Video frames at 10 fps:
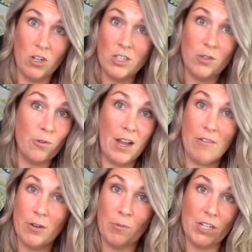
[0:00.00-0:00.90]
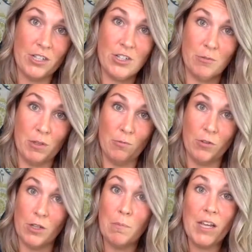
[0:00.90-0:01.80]
So everybody should be
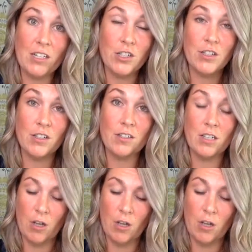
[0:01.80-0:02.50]
really patient.